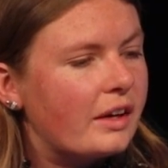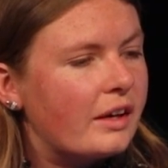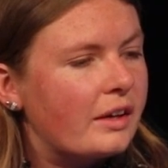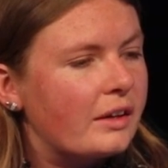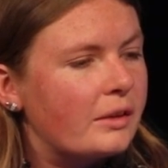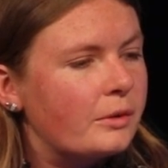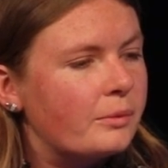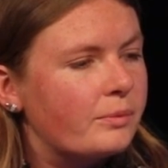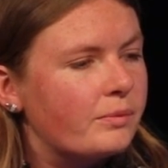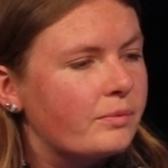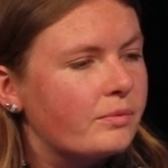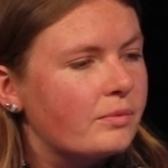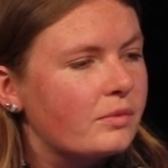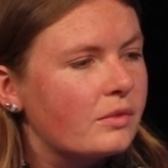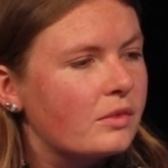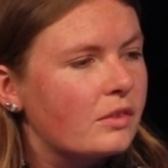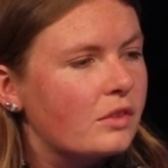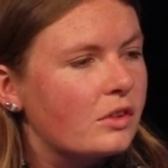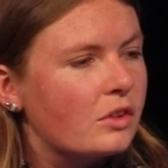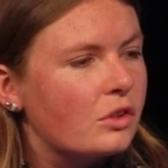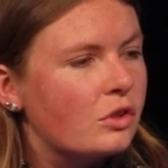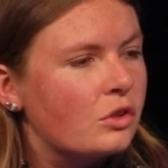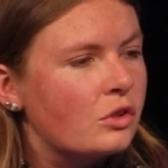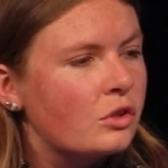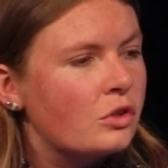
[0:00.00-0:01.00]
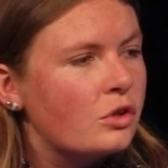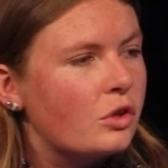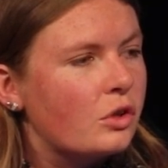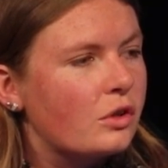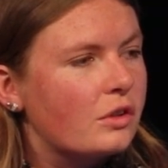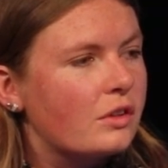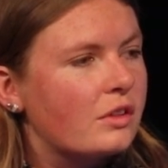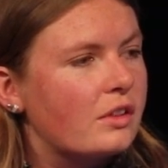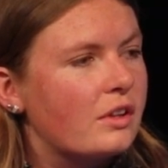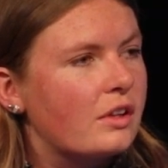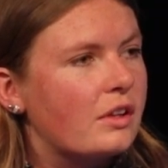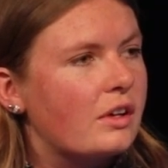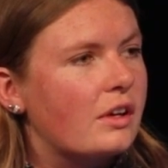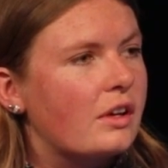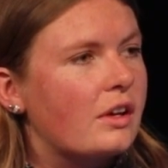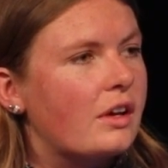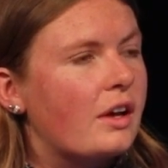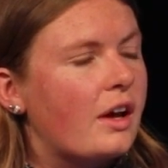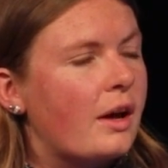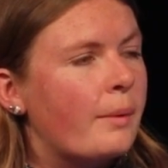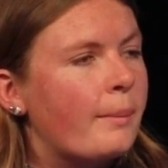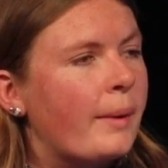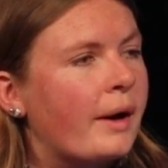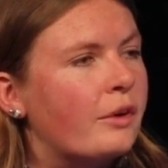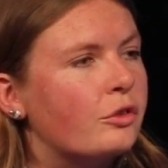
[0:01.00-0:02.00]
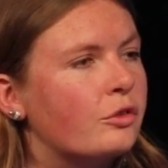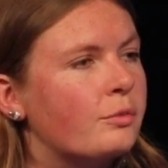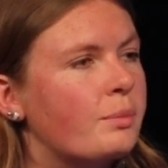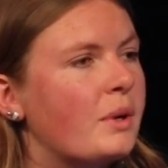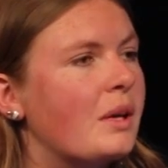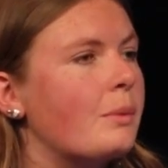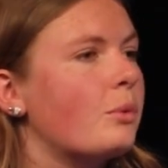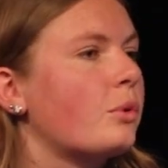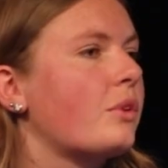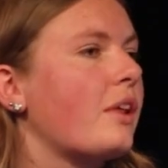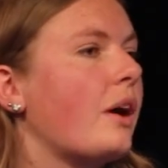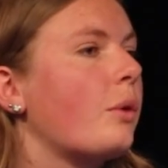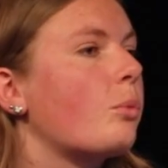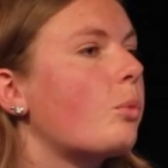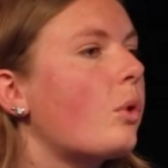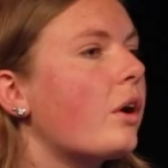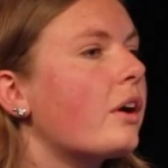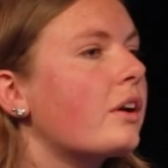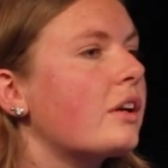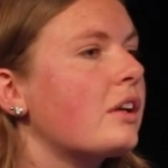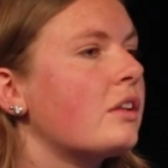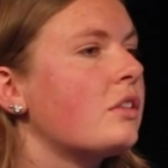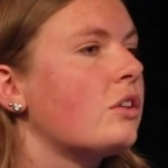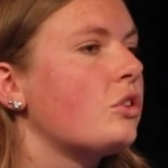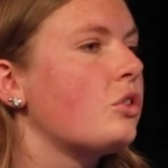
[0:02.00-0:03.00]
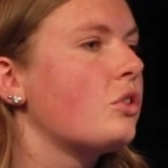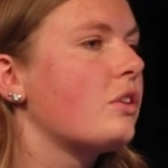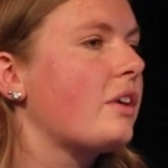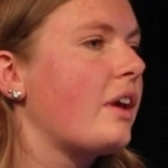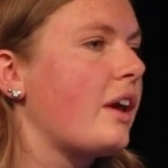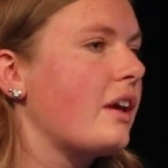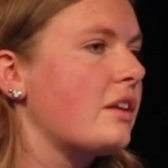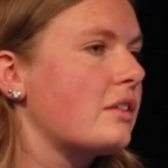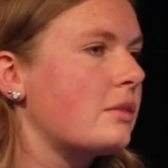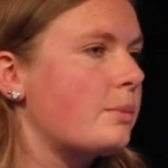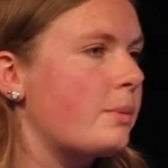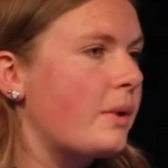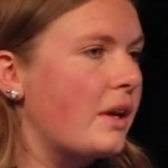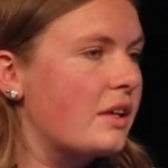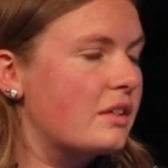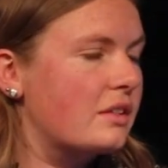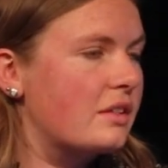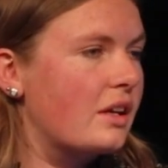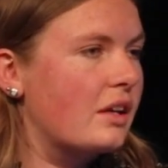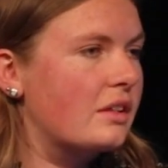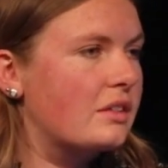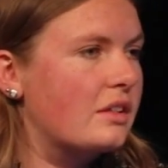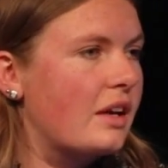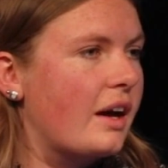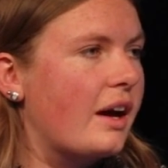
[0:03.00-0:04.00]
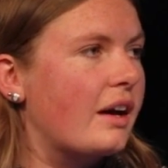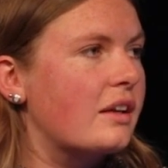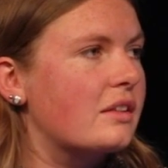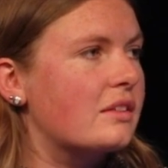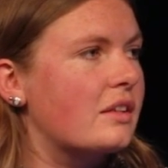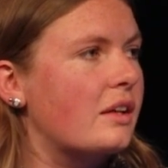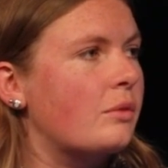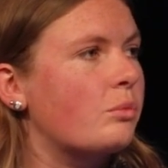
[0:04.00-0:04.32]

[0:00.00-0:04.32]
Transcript: the amount of people that work in the UK space sector has,